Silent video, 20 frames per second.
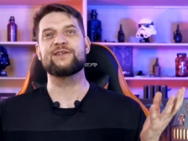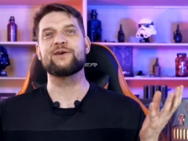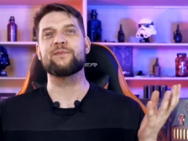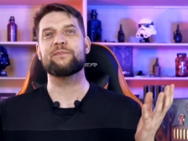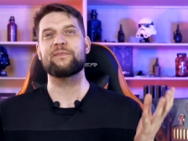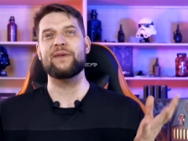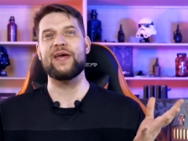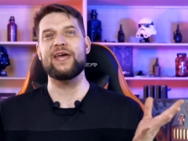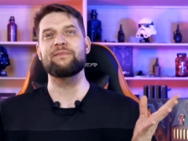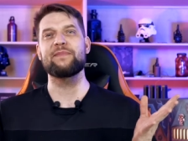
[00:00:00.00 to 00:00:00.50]
your
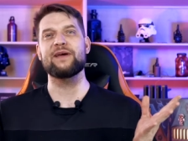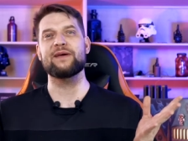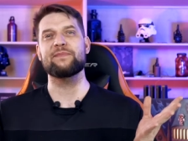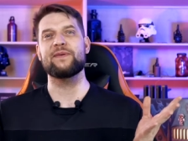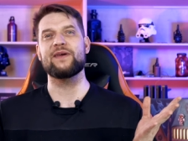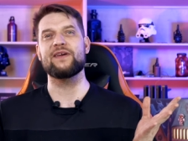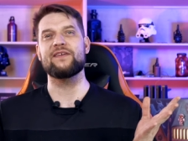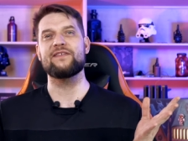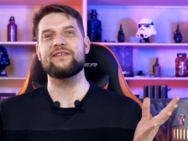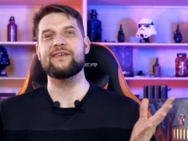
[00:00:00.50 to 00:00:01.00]
payback
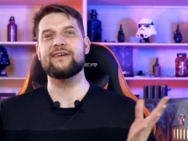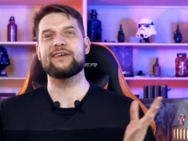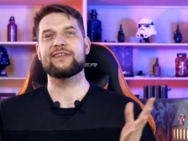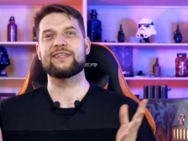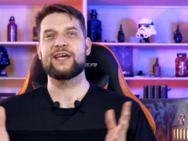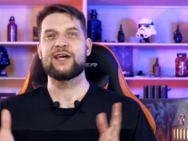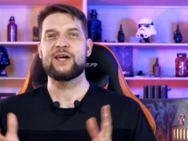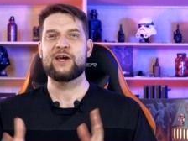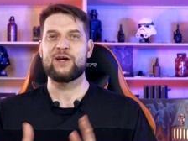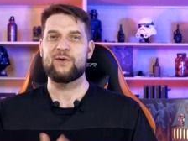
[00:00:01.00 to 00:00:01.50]
period
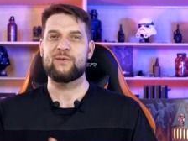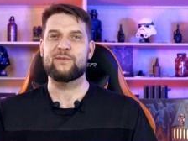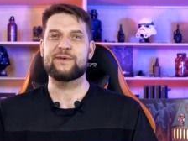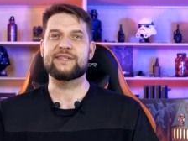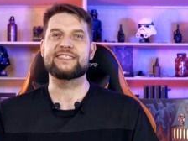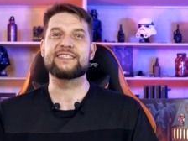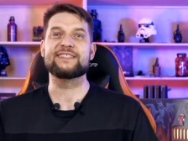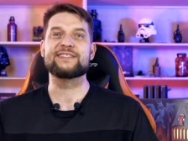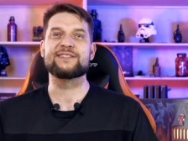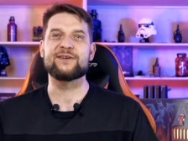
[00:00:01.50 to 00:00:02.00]

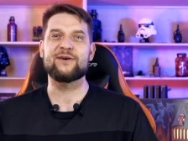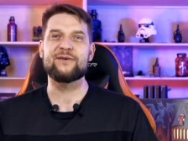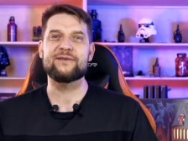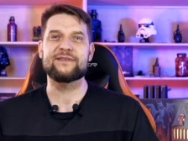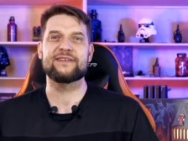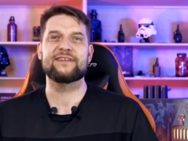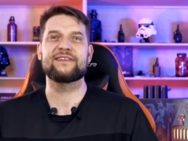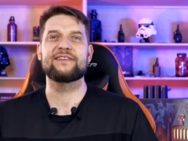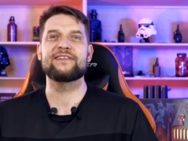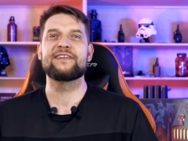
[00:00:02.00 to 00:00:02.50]
with the
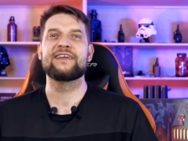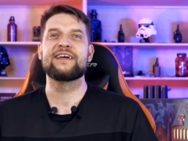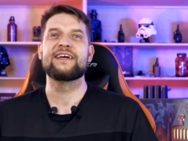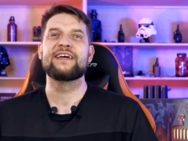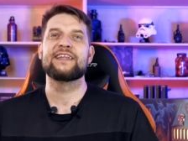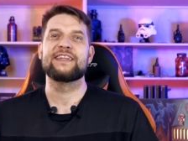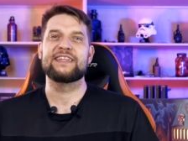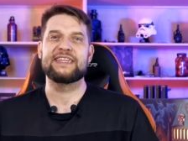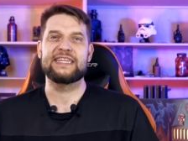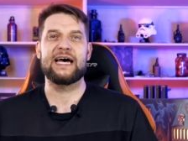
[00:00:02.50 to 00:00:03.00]
total
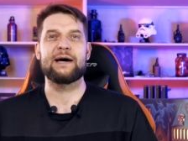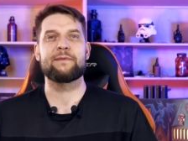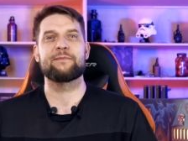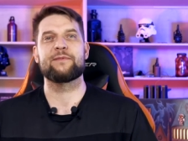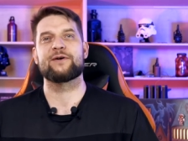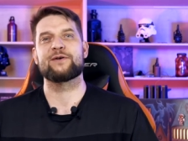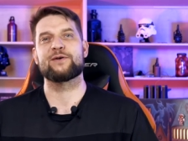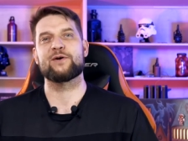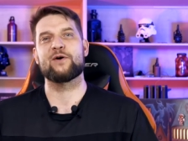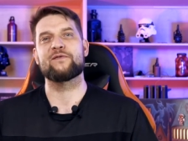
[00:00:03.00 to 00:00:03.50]

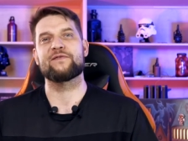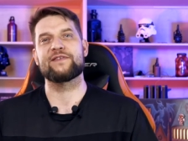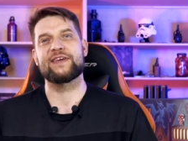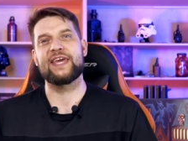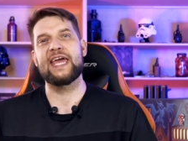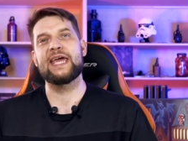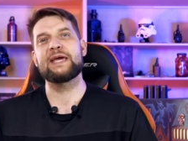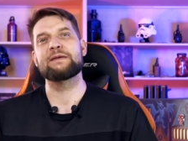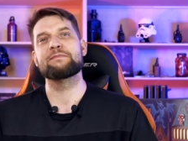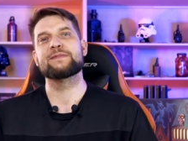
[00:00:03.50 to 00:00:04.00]
number of
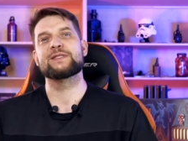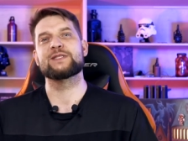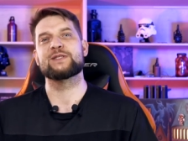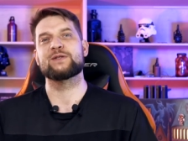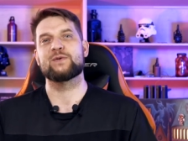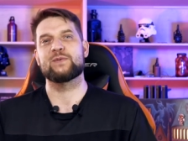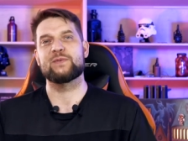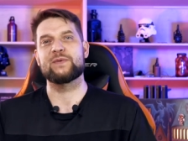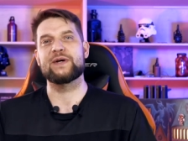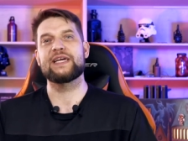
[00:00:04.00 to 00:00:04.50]
games
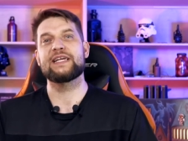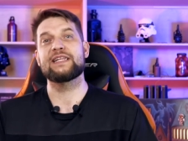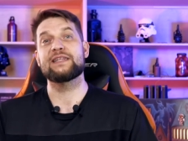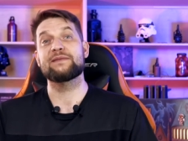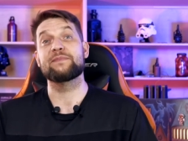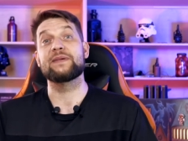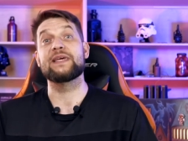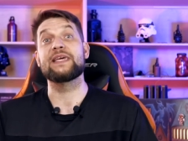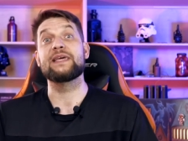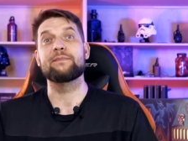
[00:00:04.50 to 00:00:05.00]
will
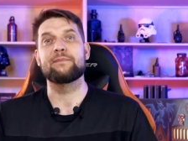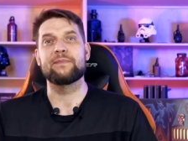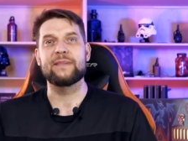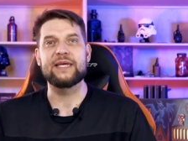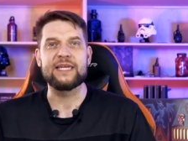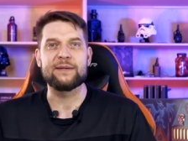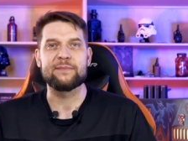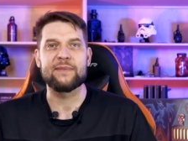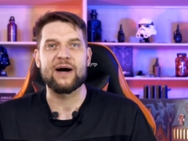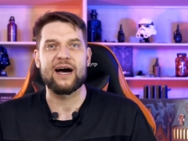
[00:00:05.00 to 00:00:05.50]
be
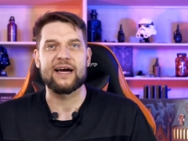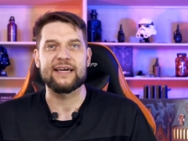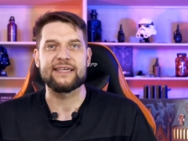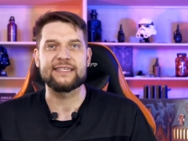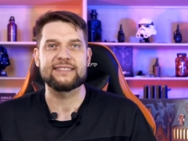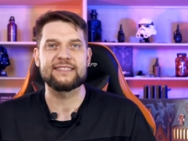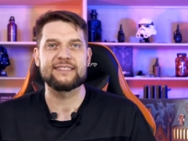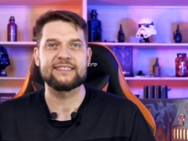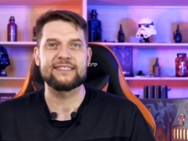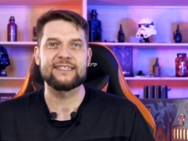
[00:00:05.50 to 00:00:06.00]

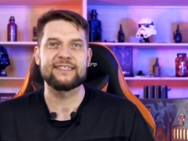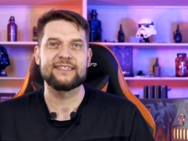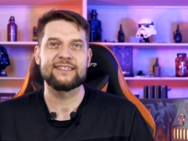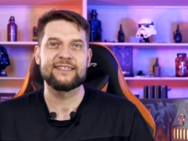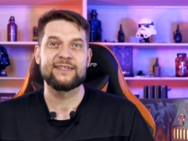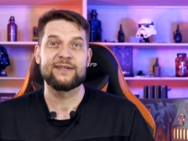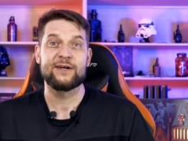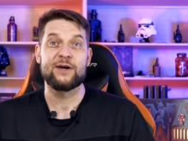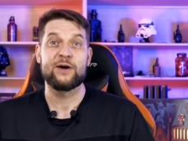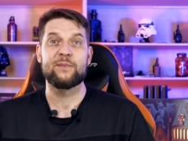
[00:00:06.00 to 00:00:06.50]
minimized.
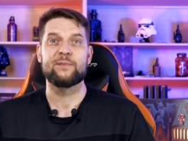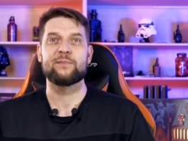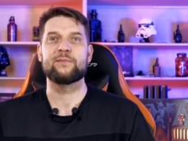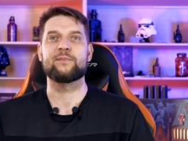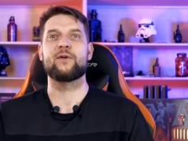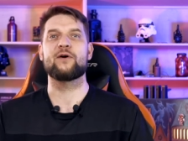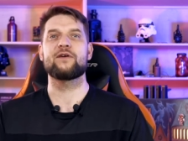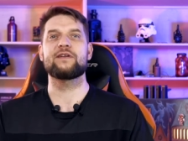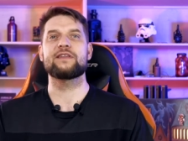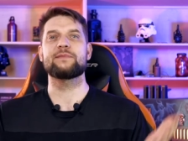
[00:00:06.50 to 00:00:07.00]

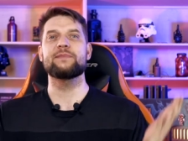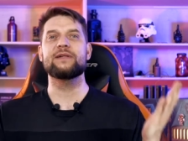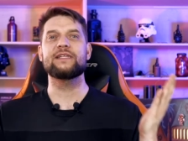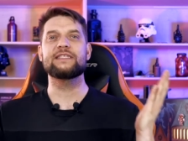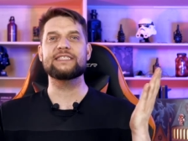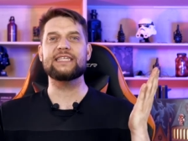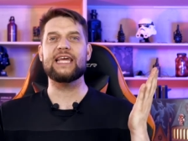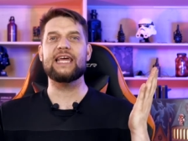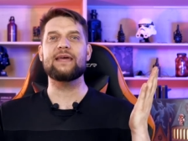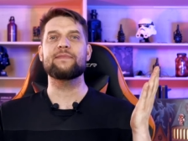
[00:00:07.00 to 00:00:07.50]
Portable
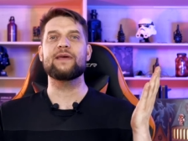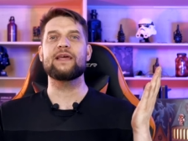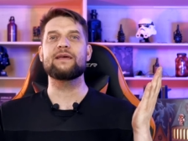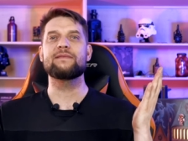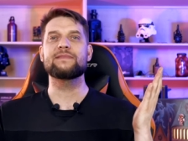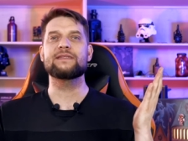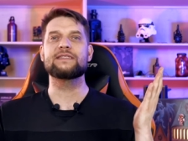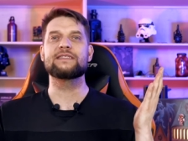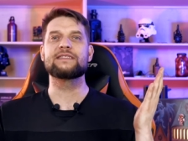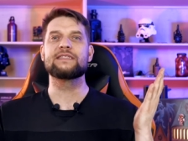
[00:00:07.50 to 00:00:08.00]
escape
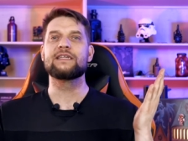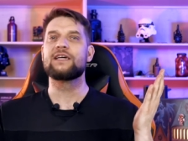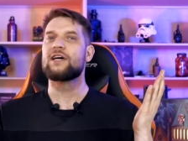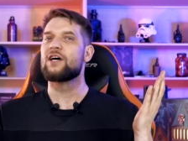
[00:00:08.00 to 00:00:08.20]
games